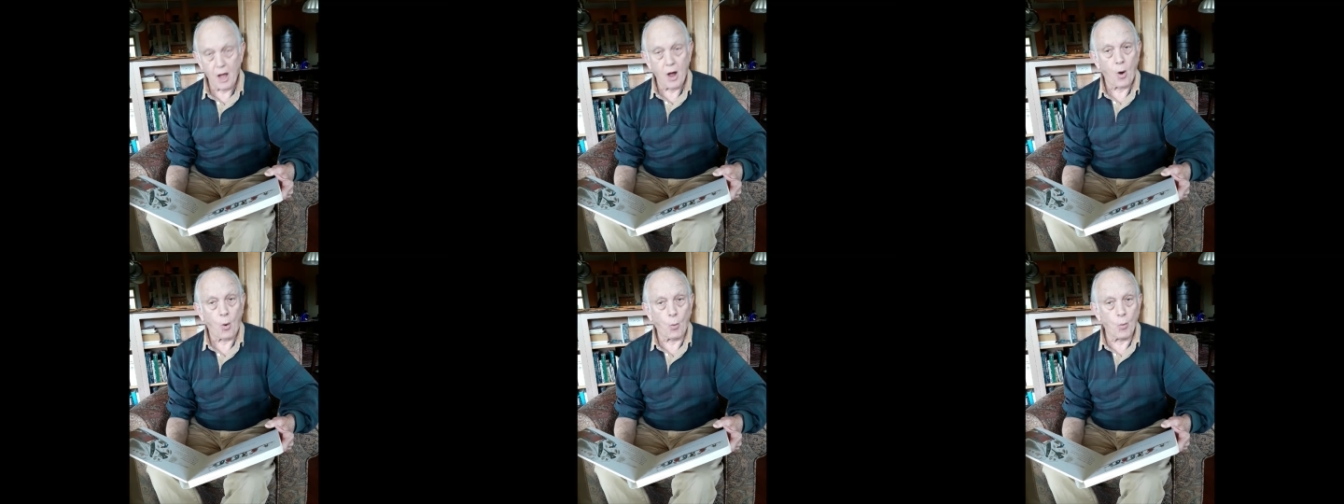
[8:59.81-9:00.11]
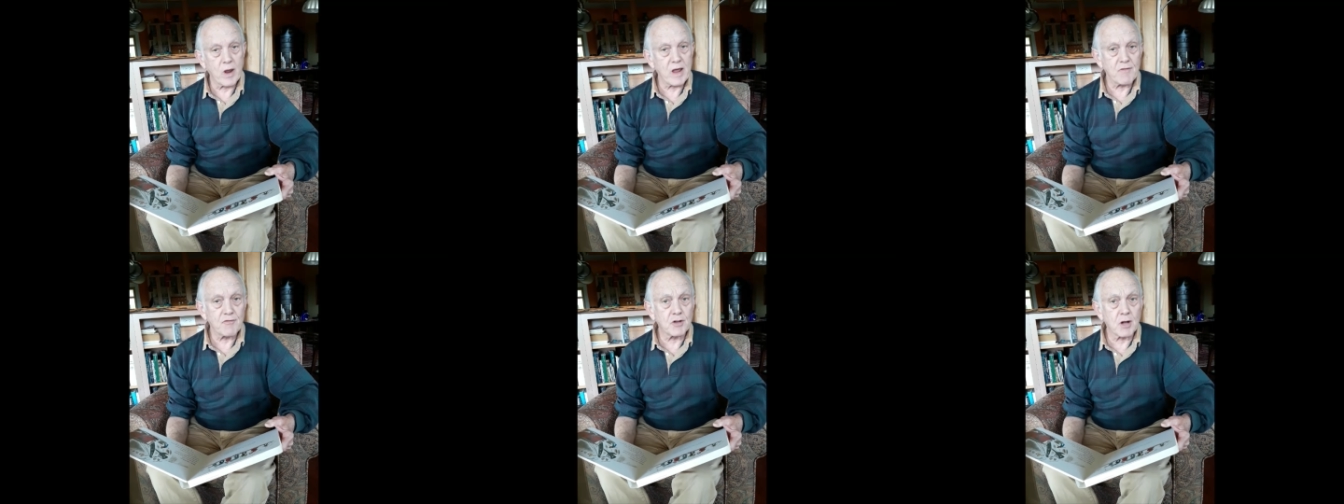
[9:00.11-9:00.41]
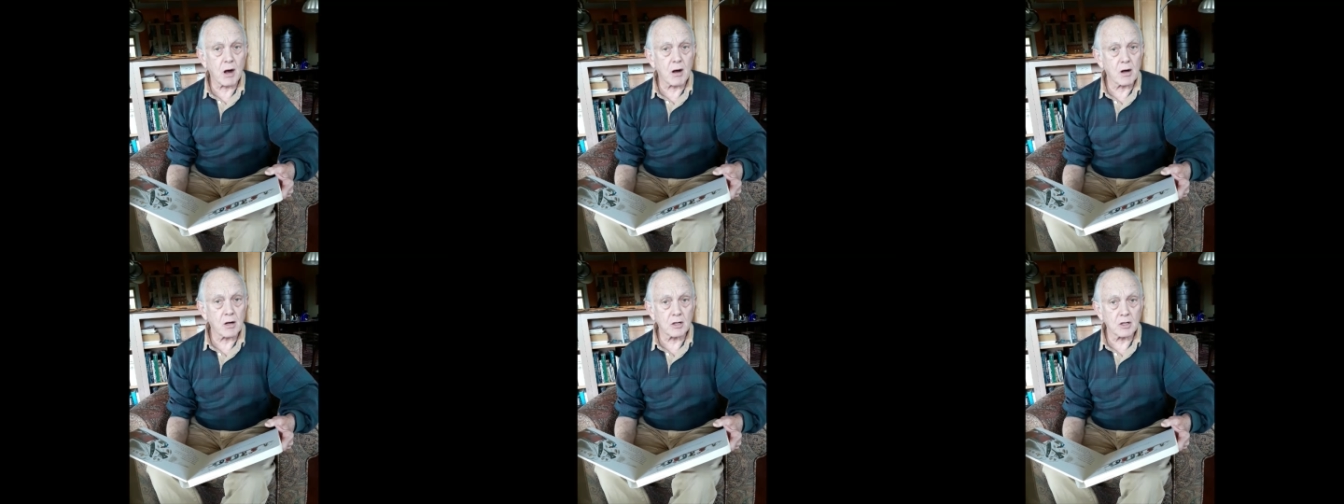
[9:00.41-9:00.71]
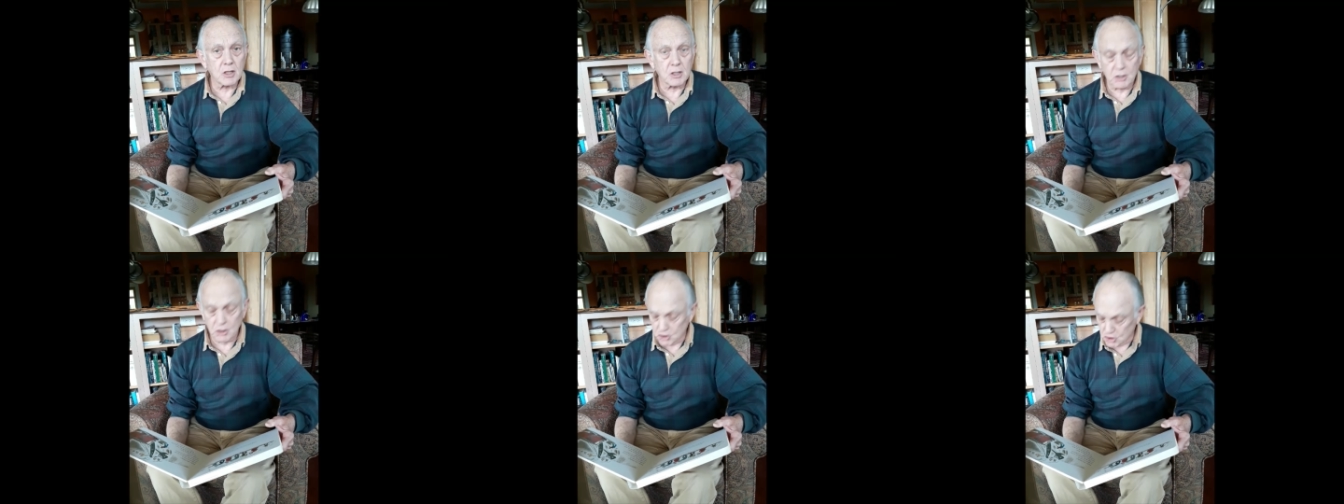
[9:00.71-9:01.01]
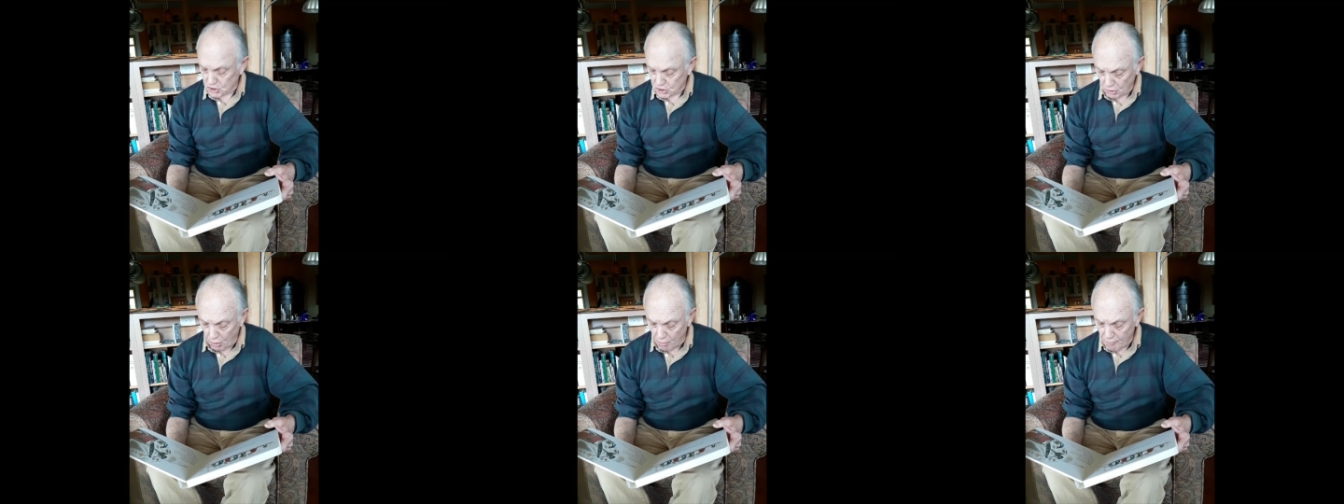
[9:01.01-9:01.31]
We've done
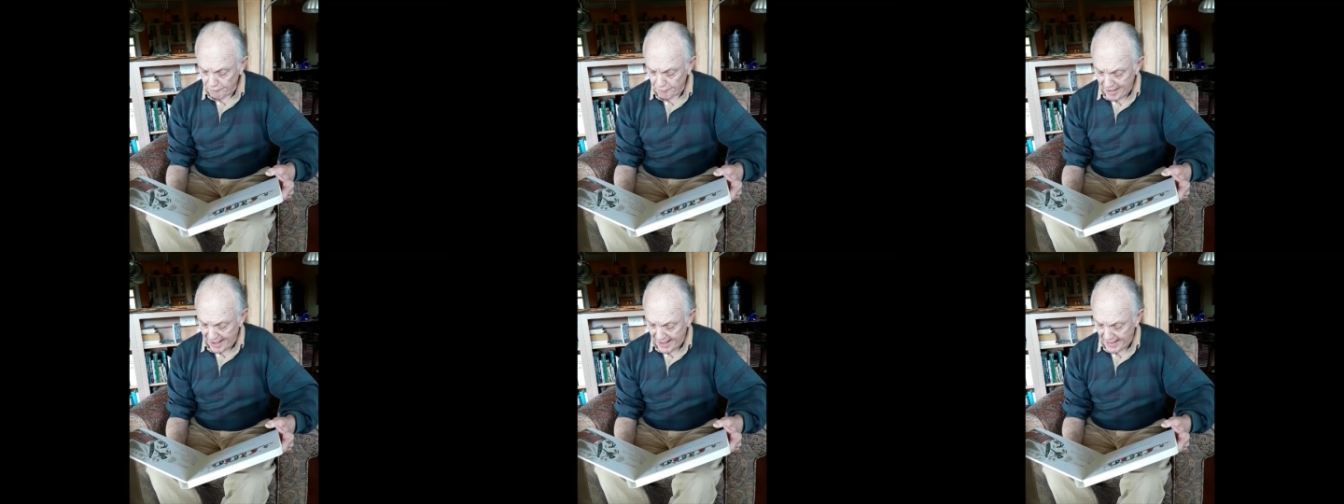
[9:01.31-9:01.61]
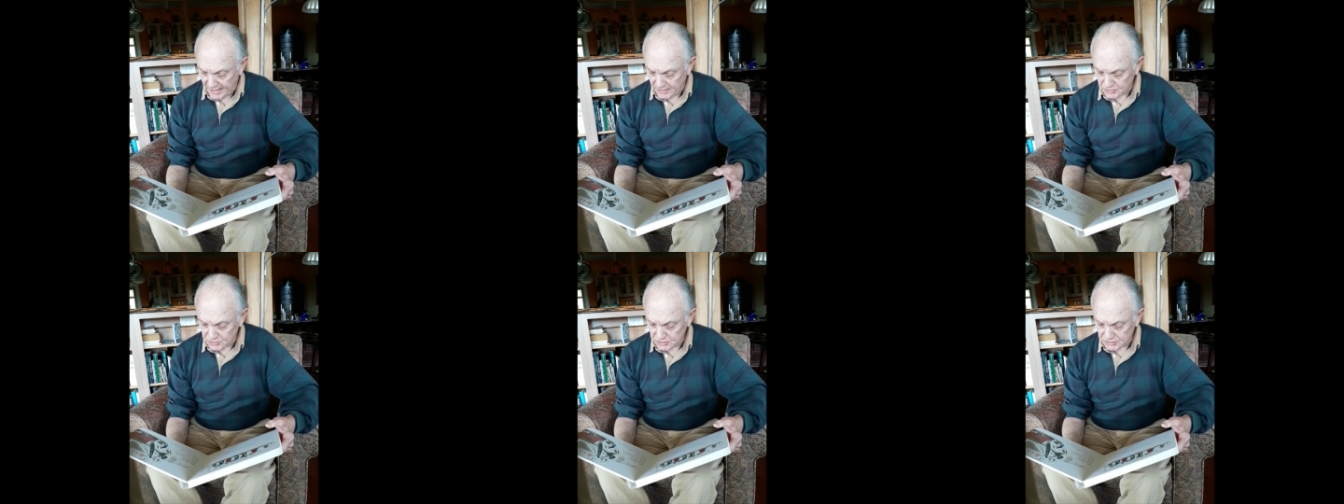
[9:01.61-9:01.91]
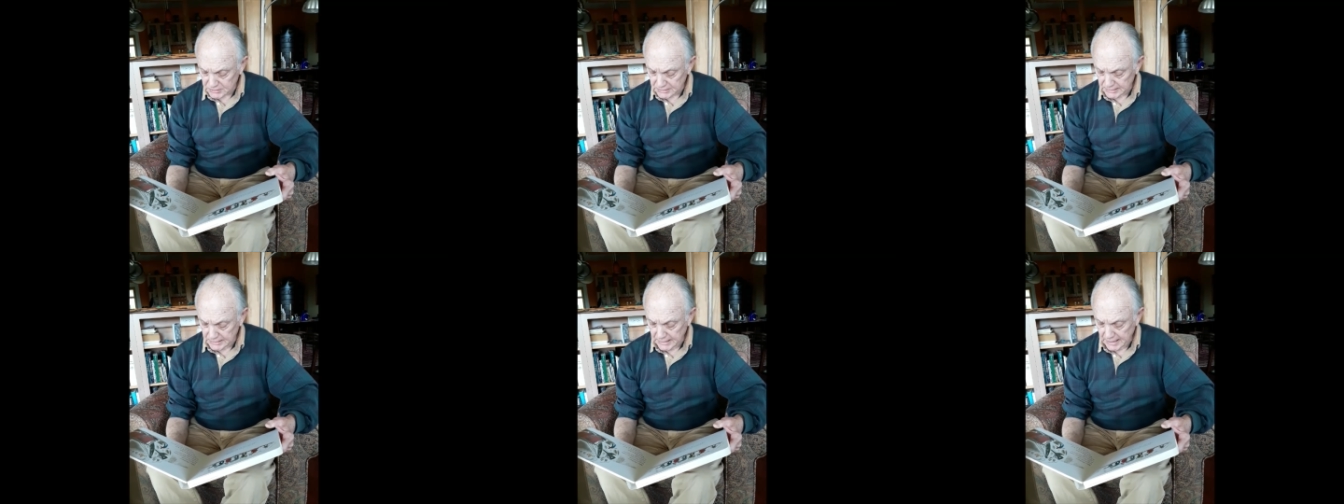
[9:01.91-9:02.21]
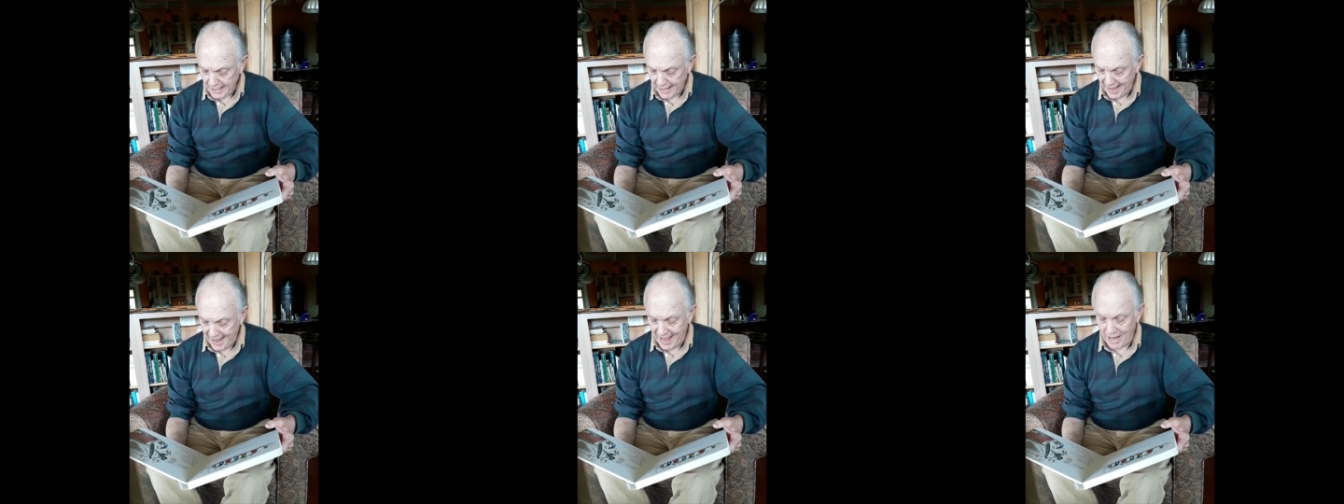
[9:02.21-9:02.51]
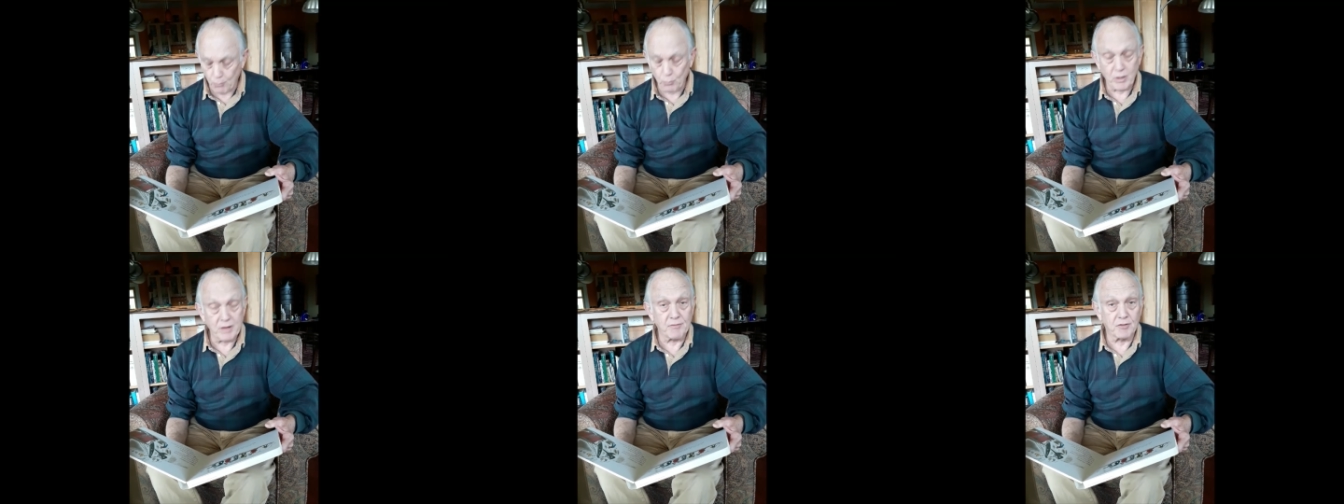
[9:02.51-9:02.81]
so fast,
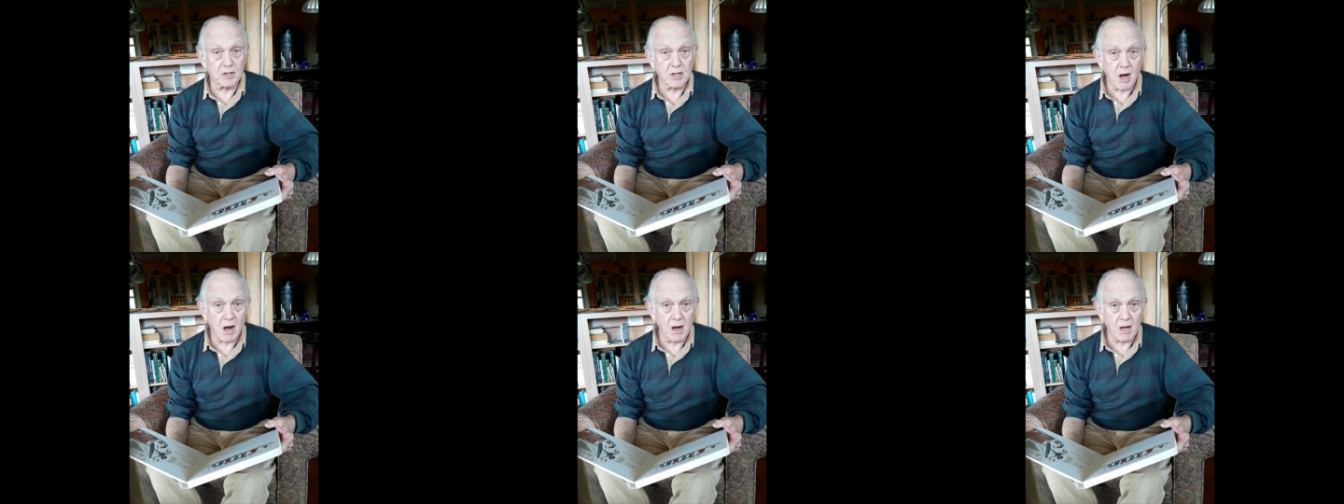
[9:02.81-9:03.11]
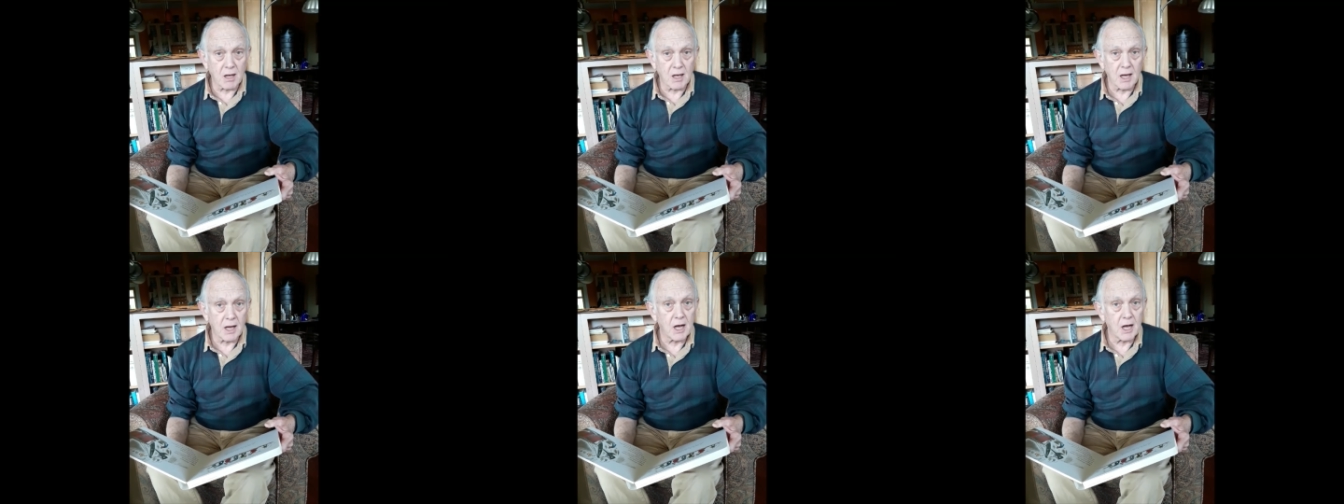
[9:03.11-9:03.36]
and we've dug